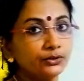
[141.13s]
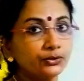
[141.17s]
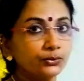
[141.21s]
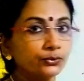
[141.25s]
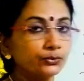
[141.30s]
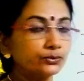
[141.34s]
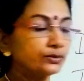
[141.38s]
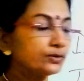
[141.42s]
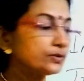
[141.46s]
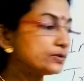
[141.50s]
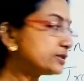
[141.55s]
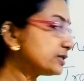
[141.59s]

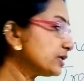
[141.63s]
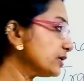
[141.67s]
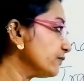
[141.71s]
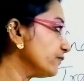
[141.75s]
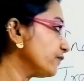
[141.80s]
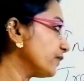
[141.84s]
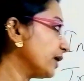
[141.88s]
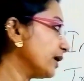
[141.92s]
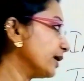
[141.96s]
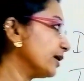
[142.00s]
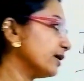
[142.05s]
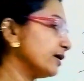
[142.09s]

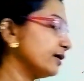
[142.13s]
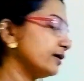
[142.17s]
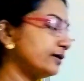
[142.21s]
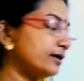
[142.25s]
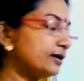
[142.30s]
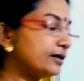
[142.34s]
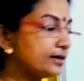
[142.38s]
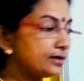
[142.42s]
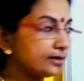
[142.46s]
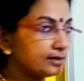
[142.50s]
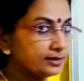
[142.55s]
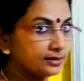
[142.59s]

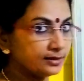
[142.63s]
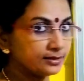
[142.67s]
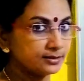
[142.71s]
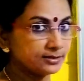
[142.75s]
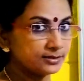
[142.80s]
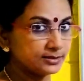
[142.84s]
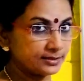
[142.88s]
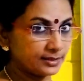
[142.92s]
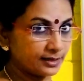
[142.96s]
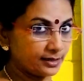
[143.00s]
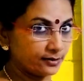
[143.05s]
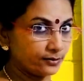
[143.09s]
2500
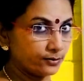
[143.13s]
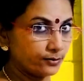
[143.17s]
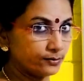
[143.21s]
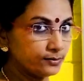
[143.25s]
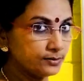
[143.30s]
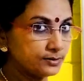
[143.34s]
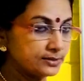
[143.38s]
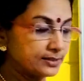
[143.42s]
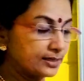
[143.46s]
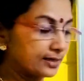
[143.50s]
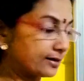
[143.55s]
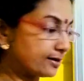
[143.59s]
years ago.
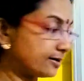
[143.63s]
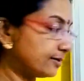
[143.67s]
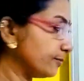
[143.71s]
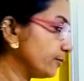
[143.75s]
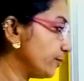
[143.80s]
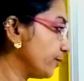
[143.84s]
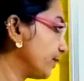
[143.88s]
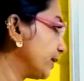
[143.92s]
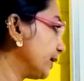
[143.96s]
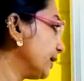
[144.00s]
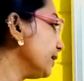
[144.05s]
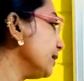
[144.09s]
Second
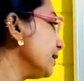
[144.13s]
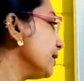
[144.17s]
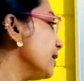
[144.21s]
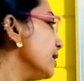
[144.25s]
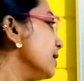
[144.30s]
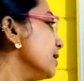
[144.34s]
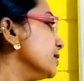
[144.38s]
point.